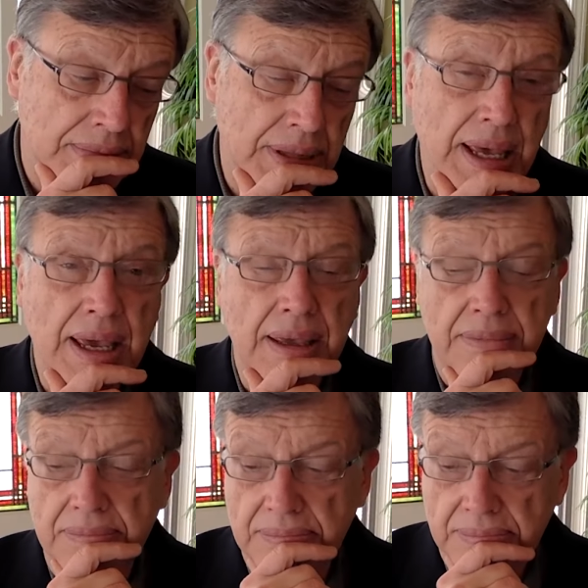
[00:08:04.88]
they
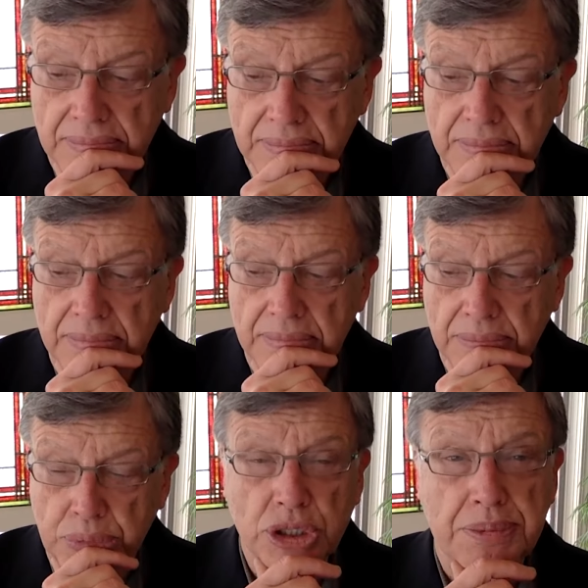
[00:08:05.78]

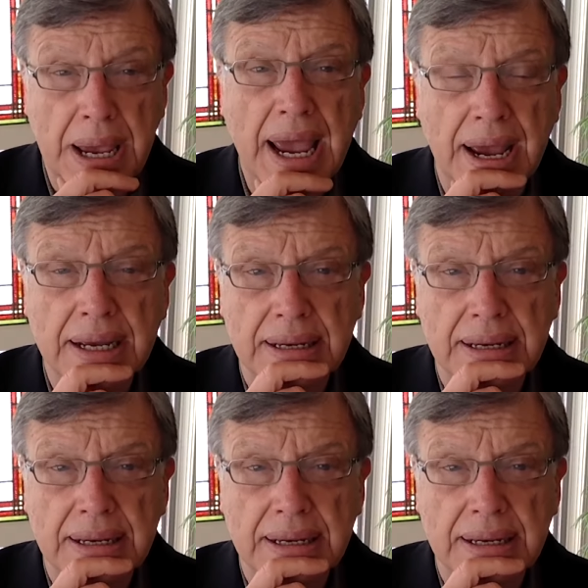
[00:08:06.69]
push back.